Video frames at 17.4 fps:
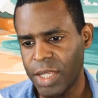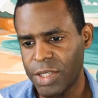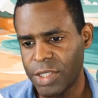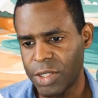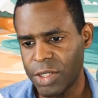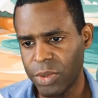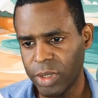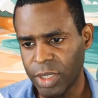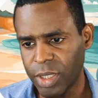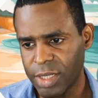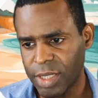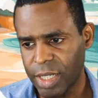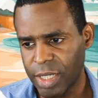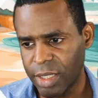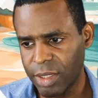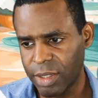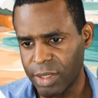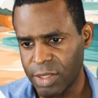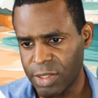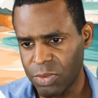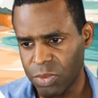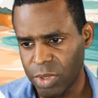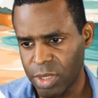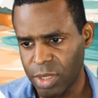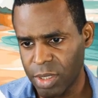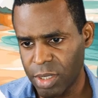And so it looks like
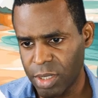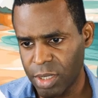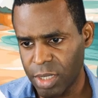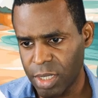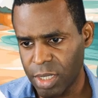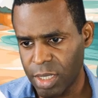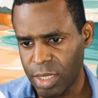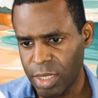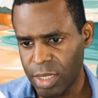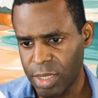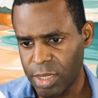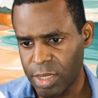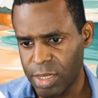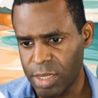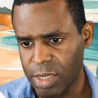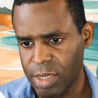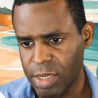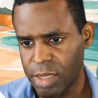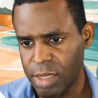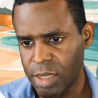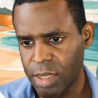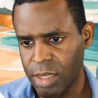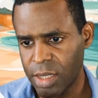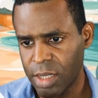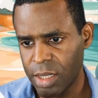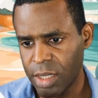this one is,
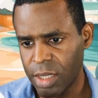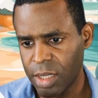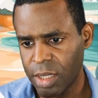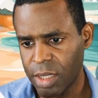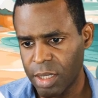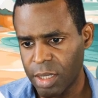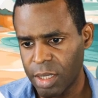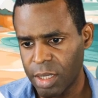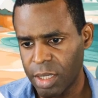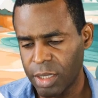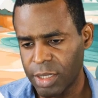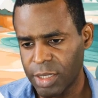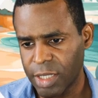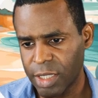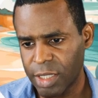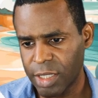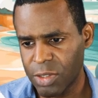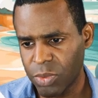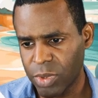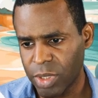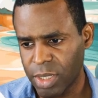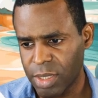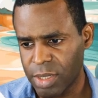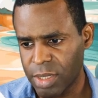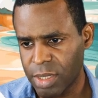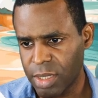it looks like this
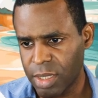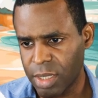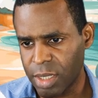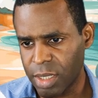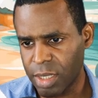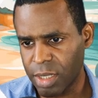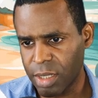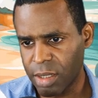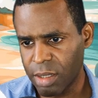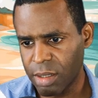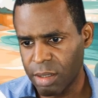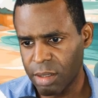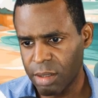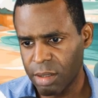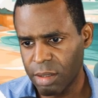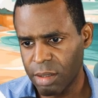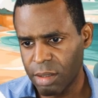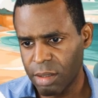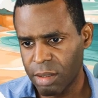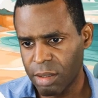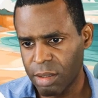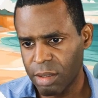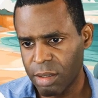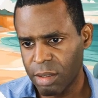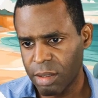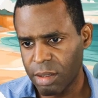one is the,
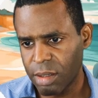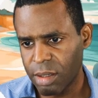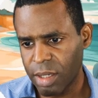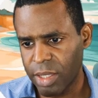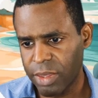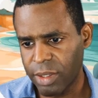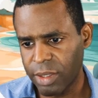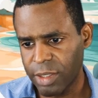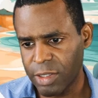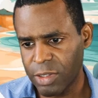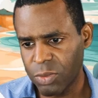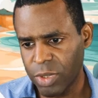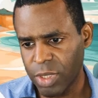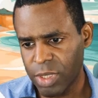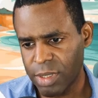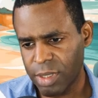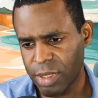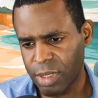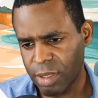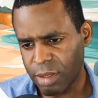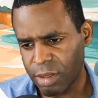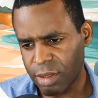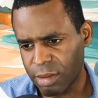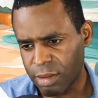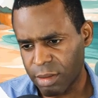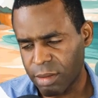I think this one is
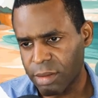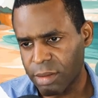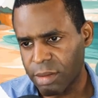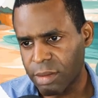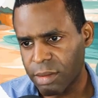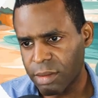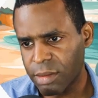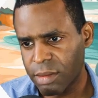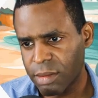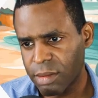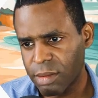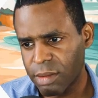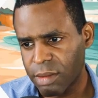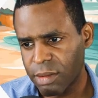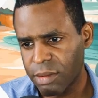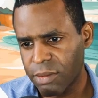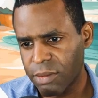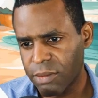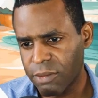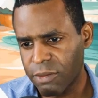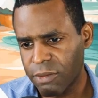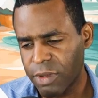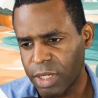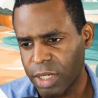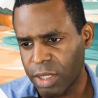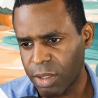the
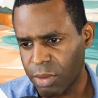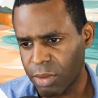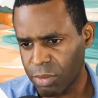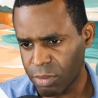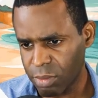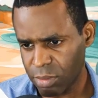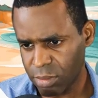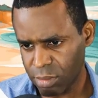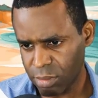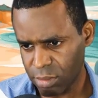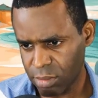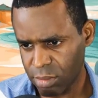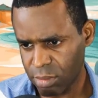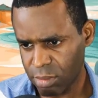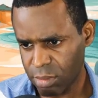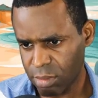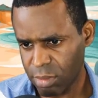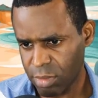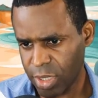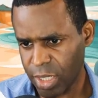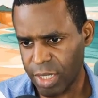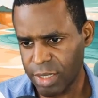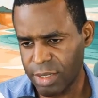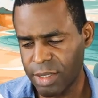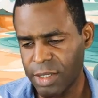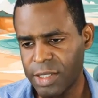video.
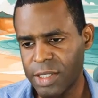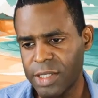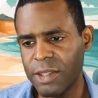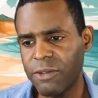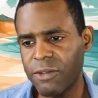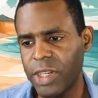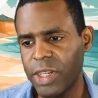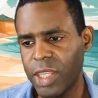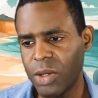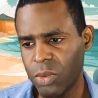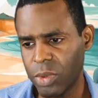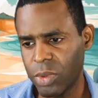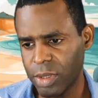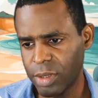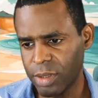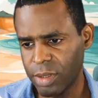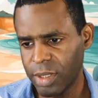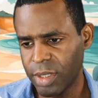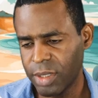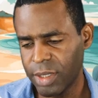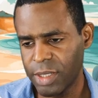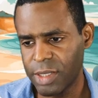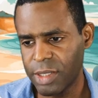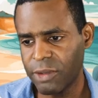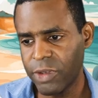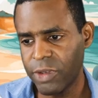Yes, this is the video one.
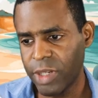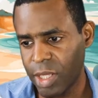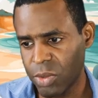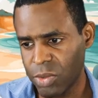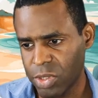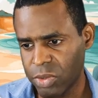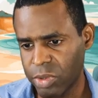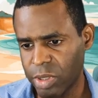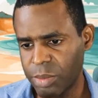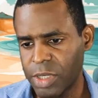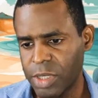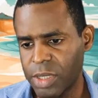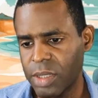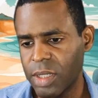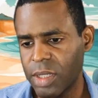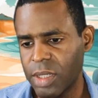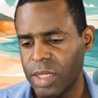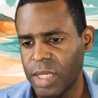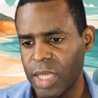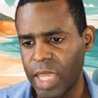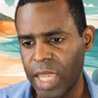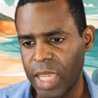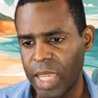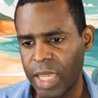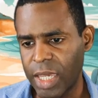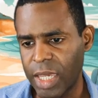This is the video script
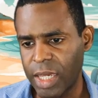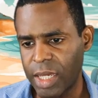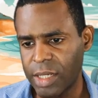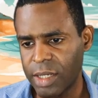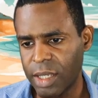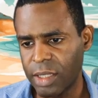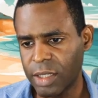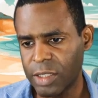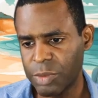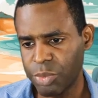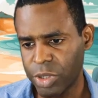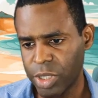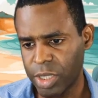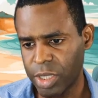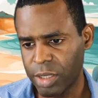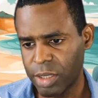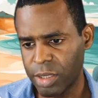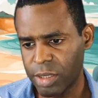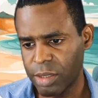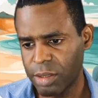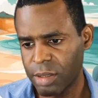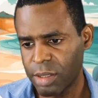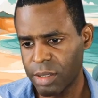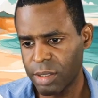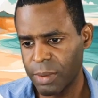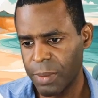and it looks pretty good.